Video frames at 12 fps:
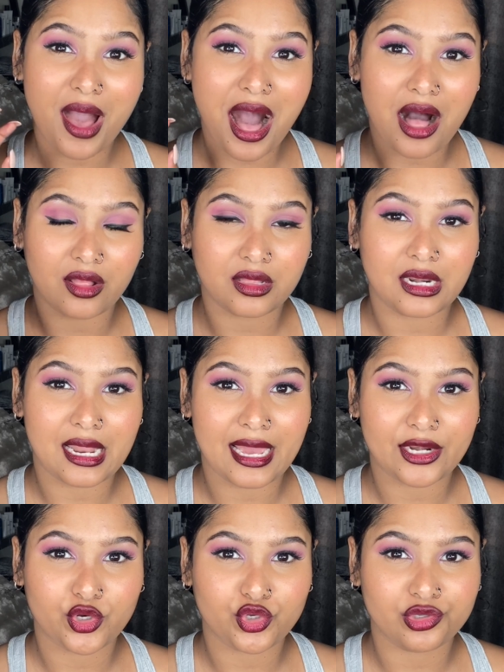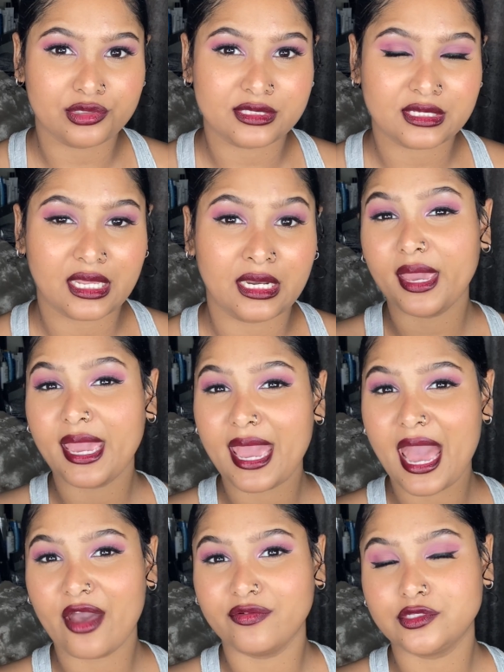alkaline on your skin, you may
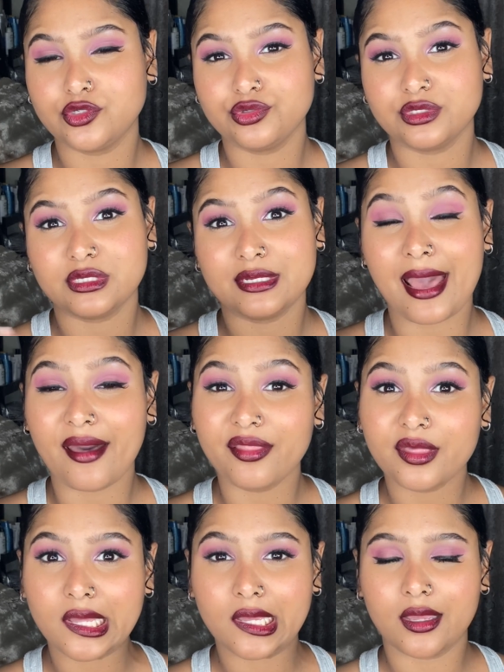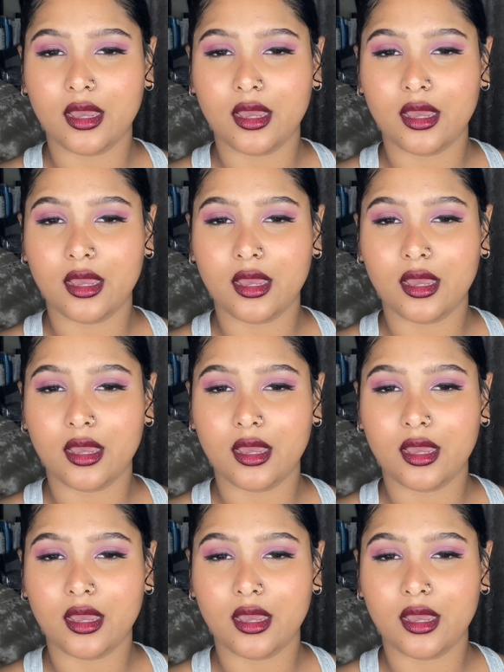have to use another